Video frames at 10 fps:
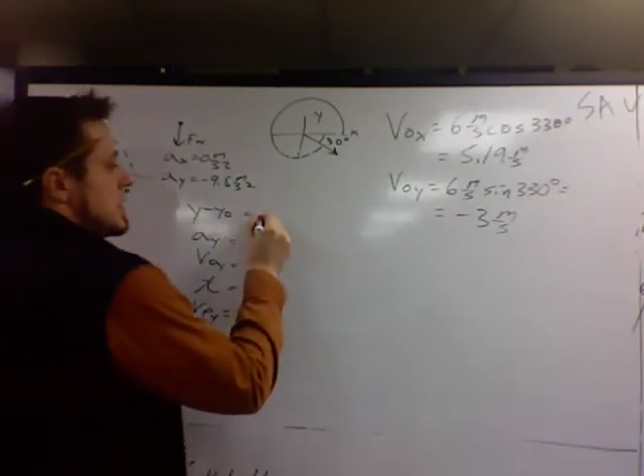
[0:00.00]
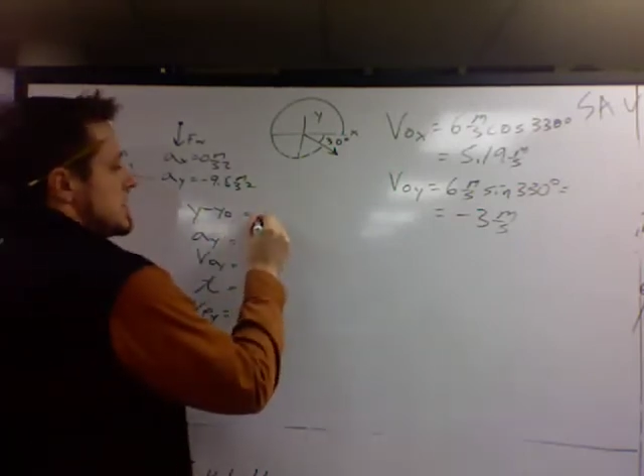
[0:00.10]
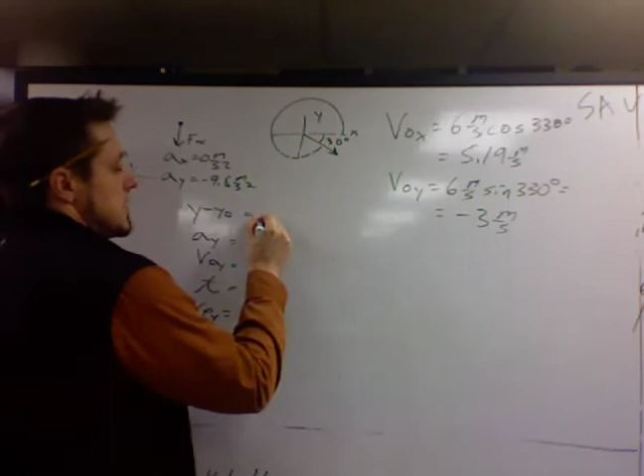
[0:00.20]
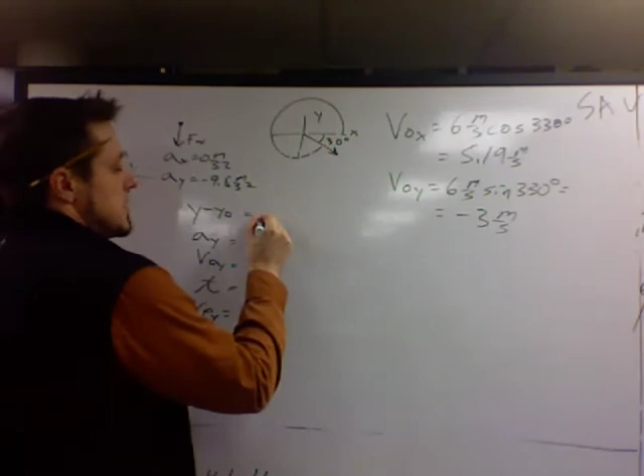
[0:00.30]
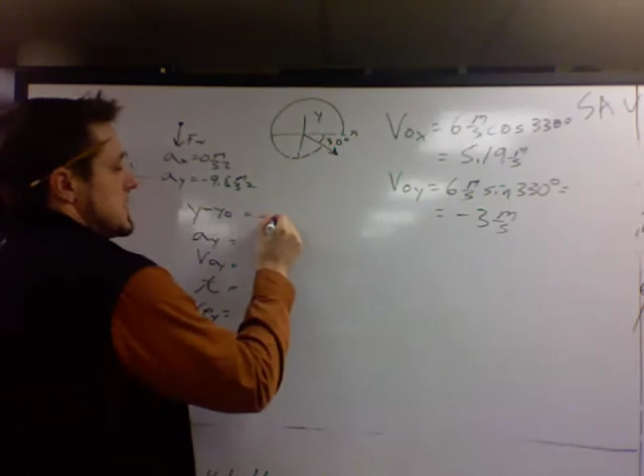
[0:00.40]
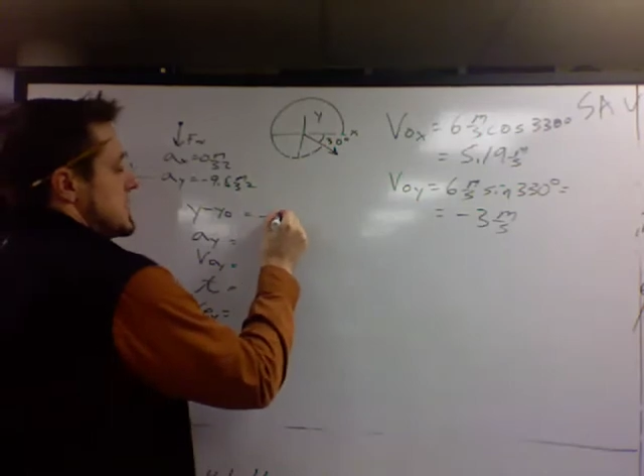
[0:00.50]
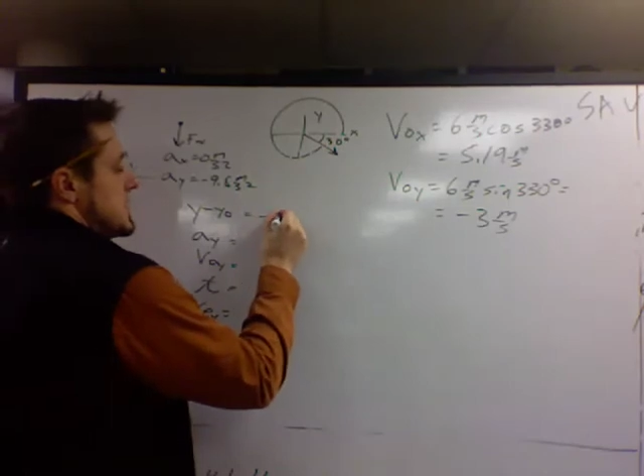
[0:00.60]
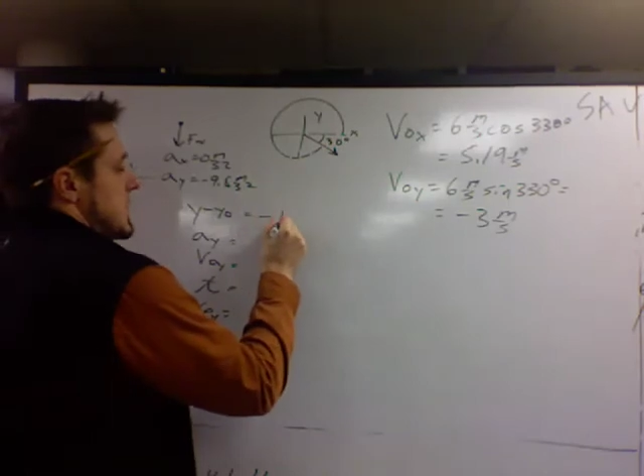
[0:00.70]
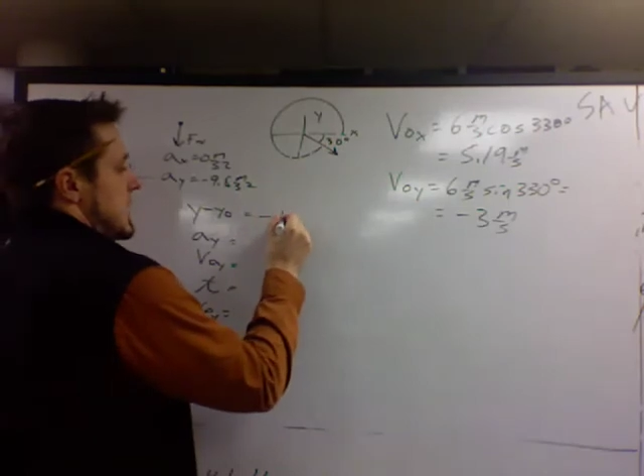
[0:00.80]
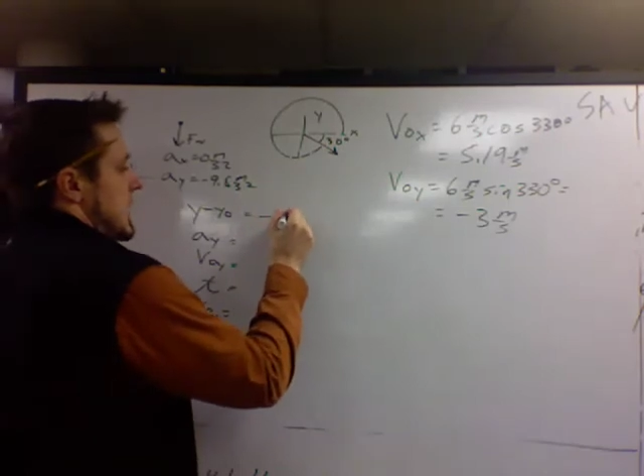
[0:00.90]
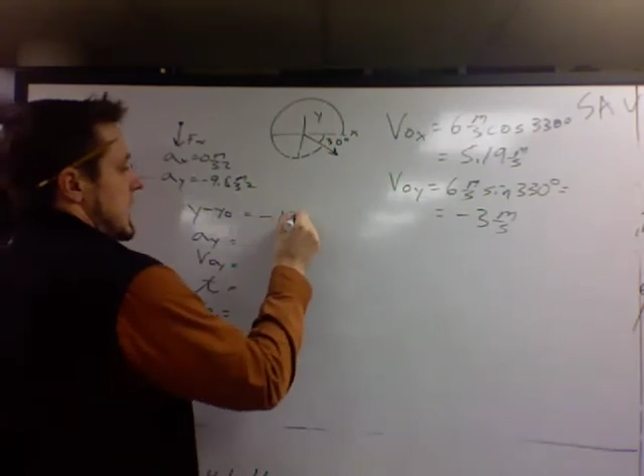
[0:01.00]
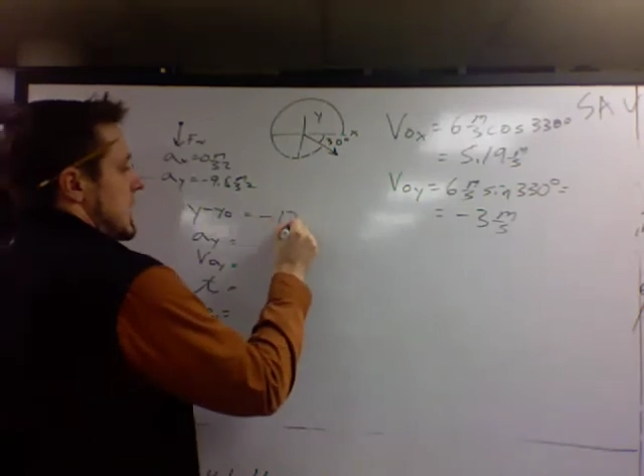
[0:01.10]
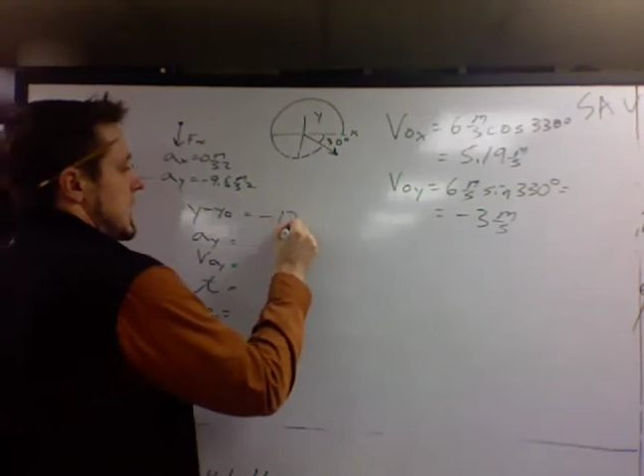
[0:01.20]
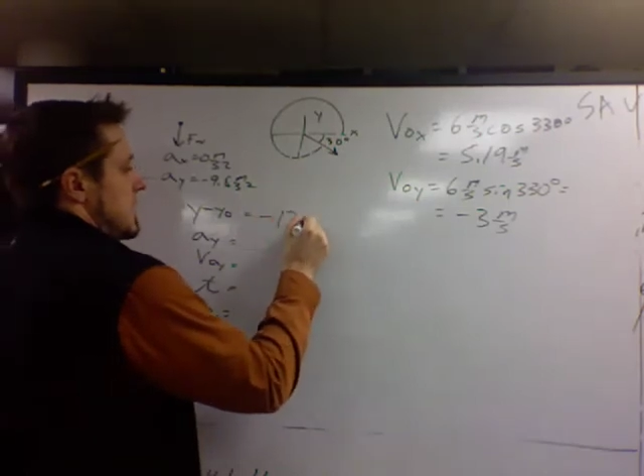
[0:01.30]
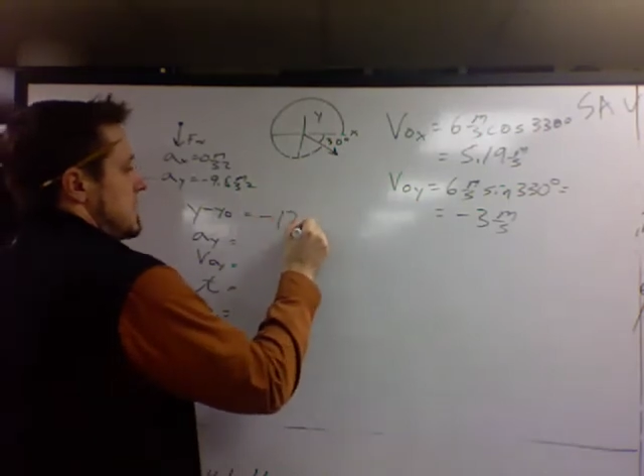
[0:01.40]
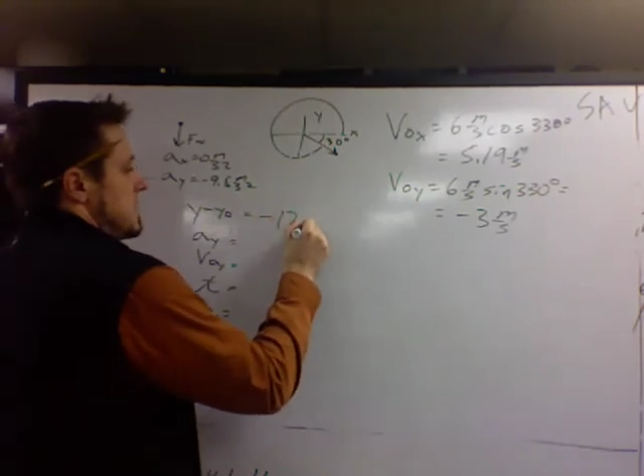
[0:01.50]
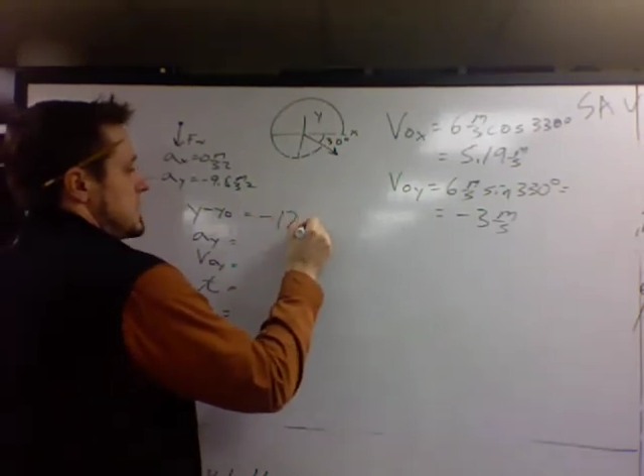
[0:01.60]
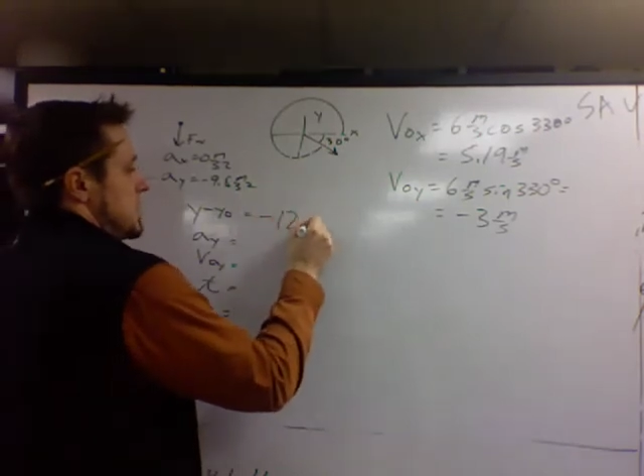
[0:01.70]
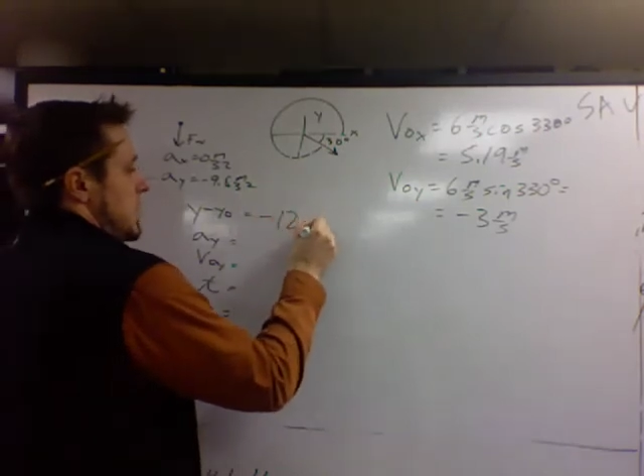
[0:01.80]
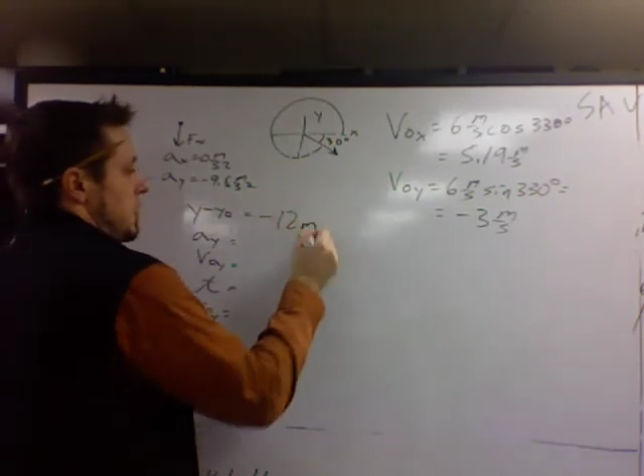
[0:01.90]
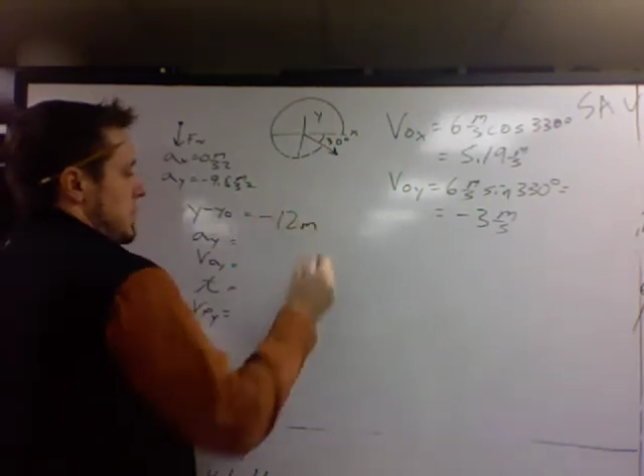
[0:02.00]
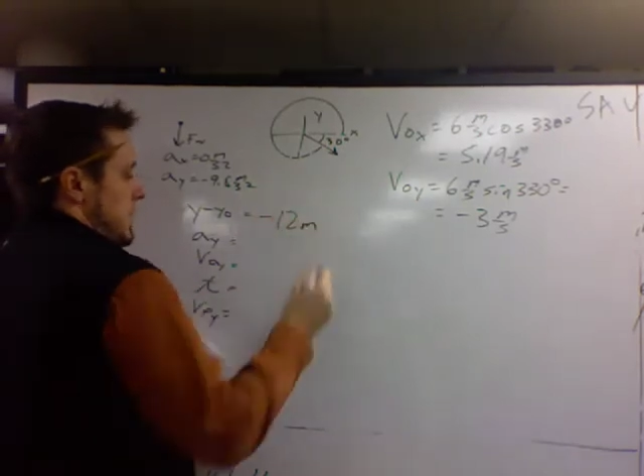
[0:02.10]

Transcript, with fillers: So this is a negative 12